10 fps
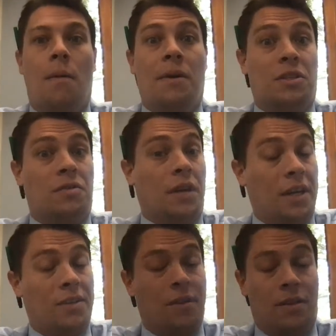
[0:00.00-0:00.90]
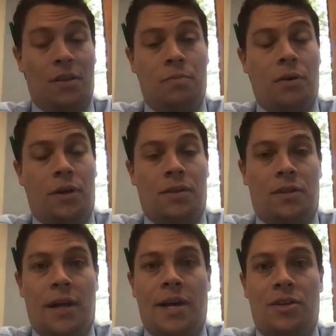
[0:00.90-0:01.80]
As I guess at this point, because of
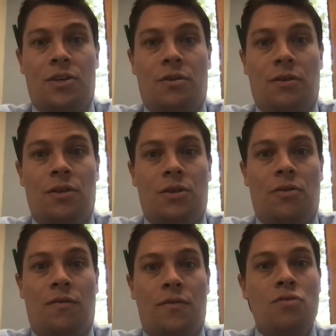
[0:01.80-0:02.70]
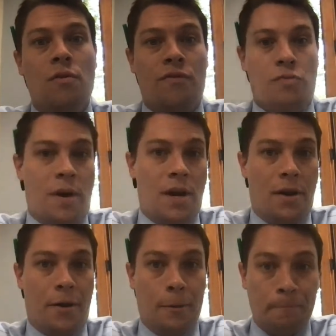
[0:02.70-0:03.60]
last year and this year, few of you may
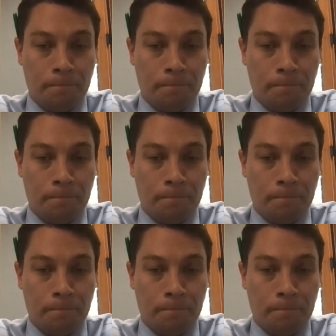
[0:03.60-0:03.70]
know,